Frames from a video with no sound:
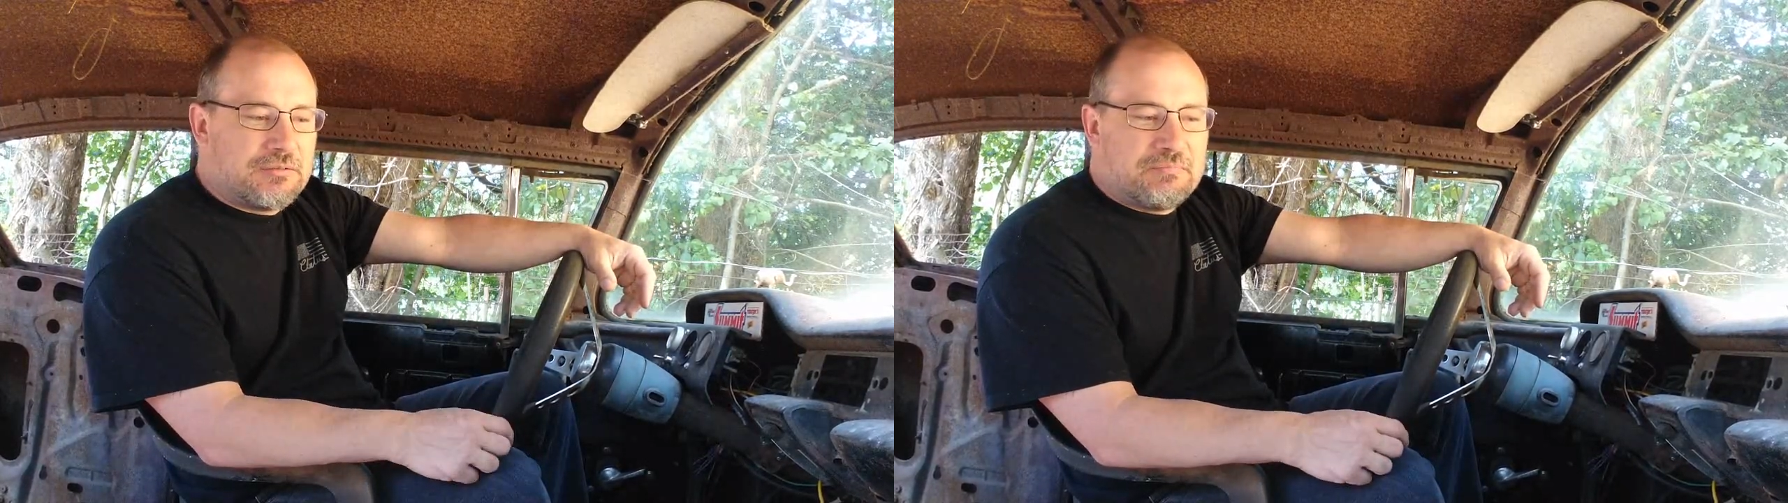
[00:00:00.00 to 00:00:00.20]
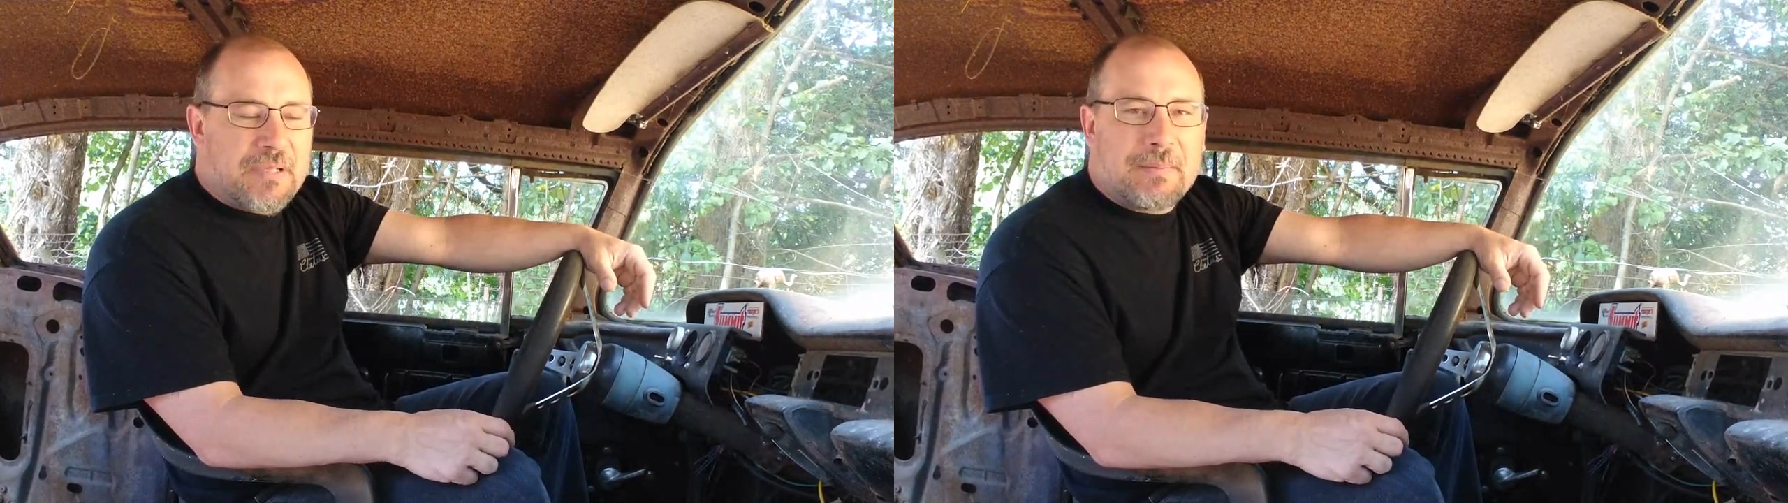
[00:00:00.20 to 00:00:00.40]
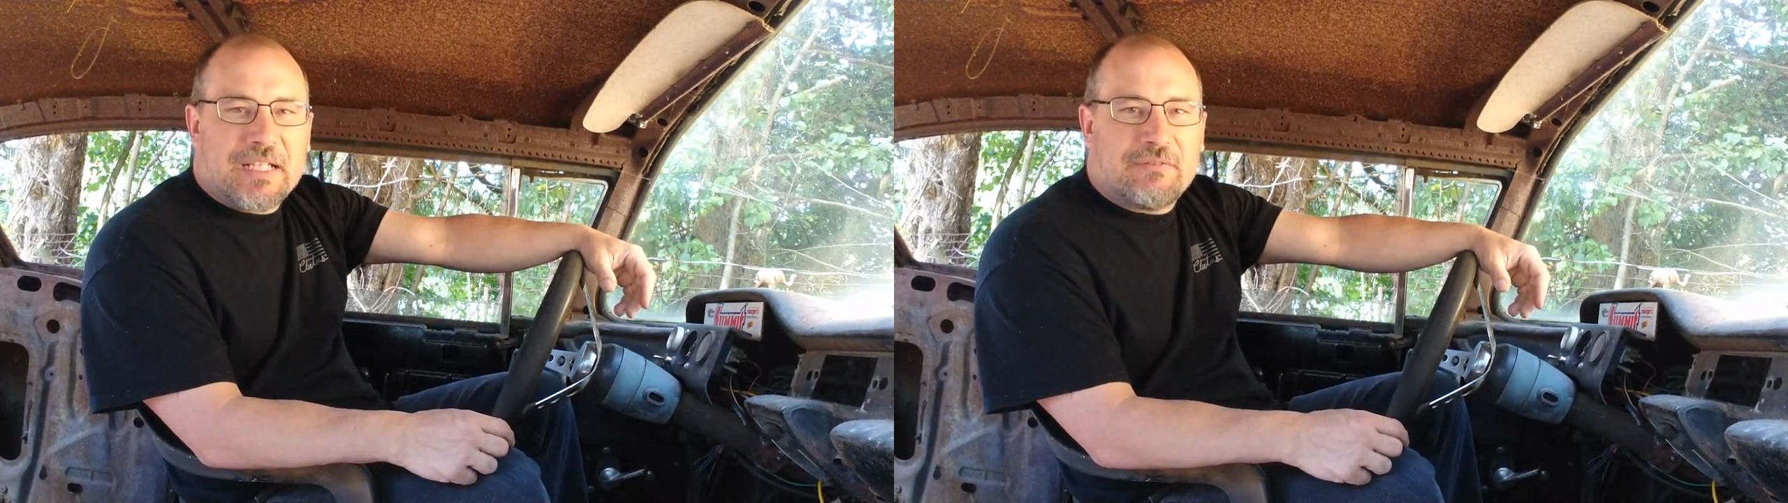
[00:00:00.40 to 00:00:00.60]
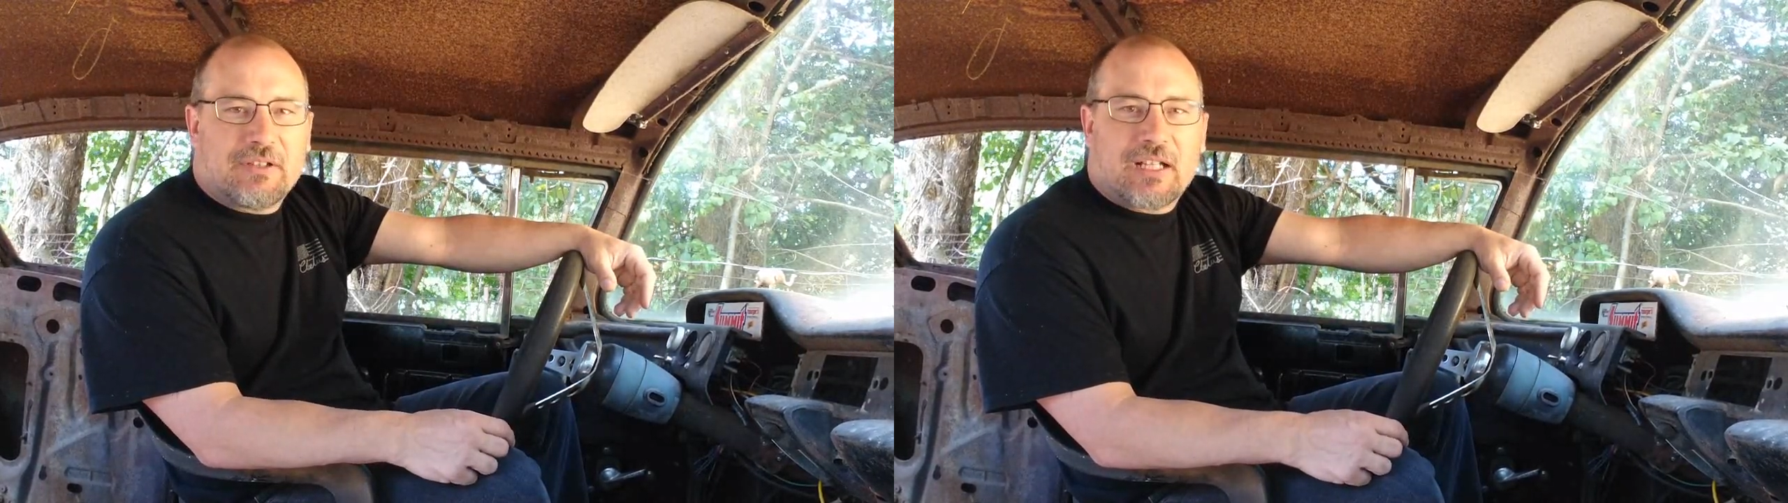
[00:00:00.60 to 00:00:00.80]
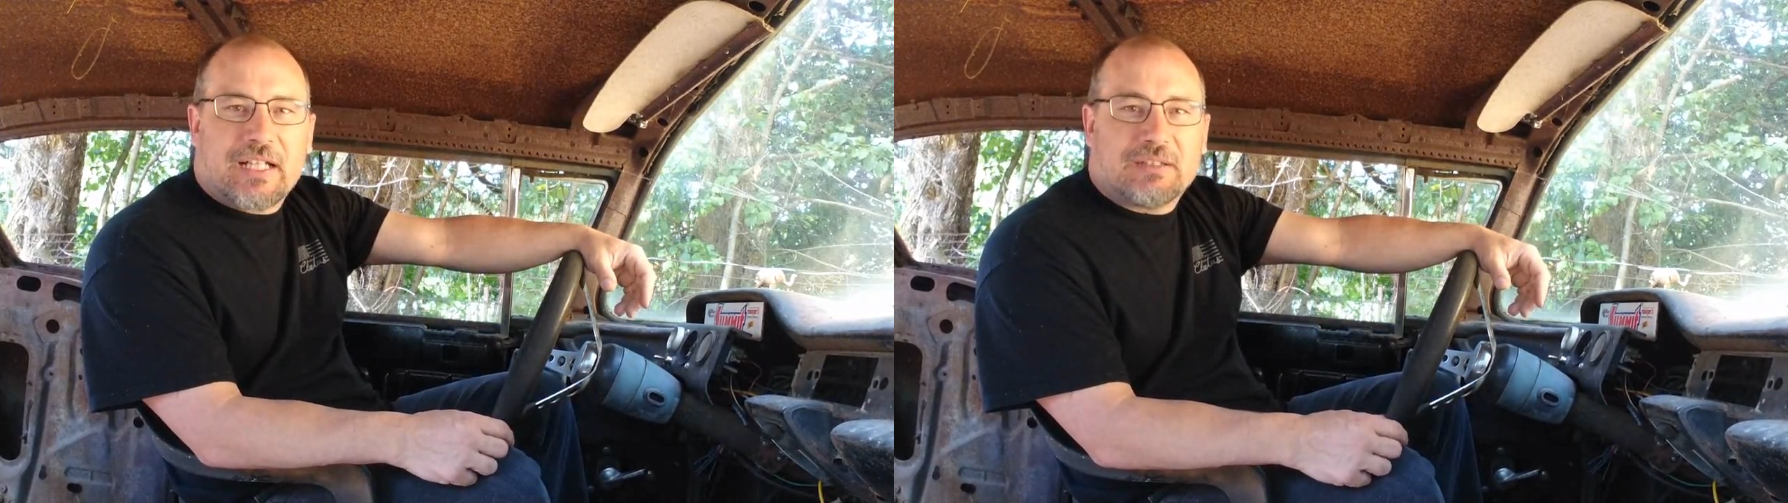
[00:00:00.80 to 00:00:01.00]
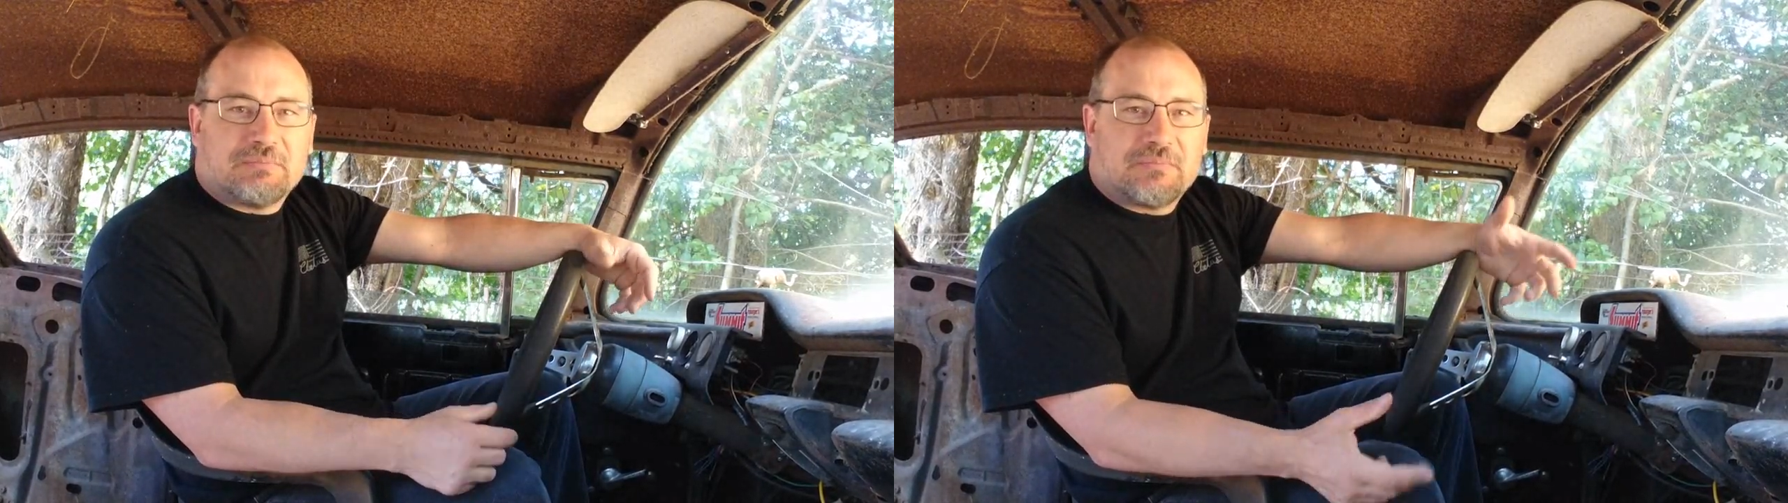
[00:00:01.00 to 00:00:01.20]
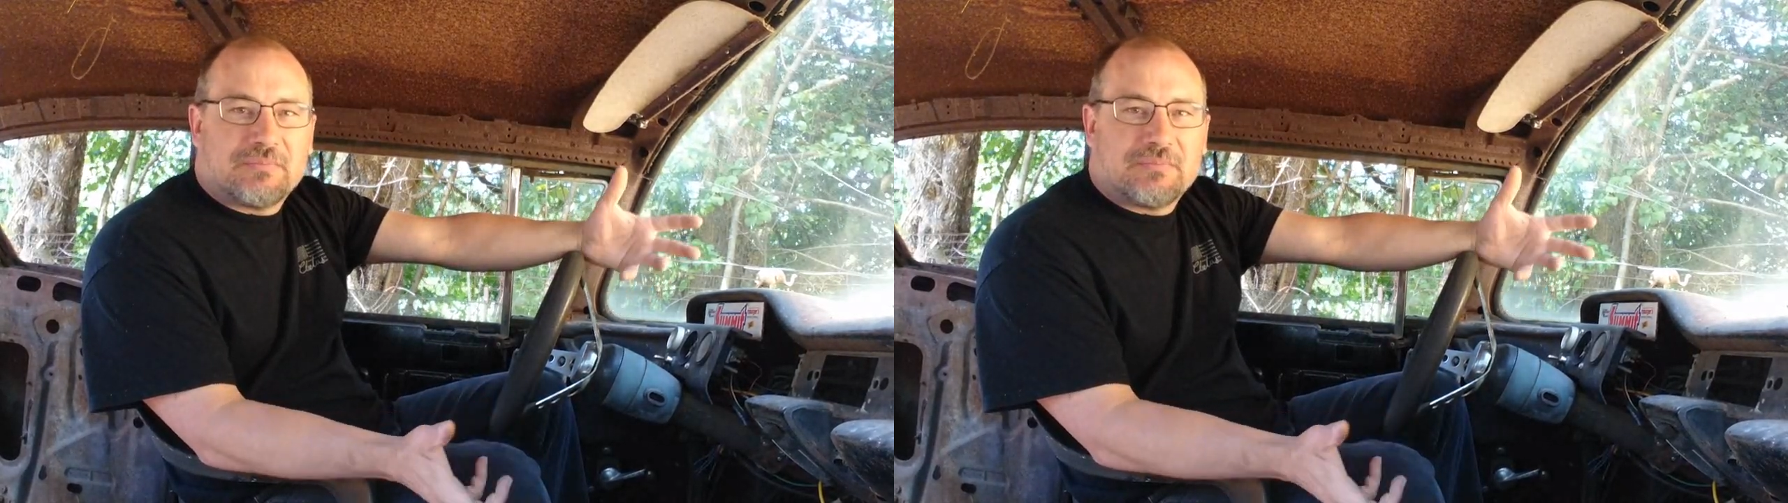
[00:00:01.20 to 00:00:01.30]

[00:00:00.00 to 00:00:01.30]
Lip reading: maybe even like and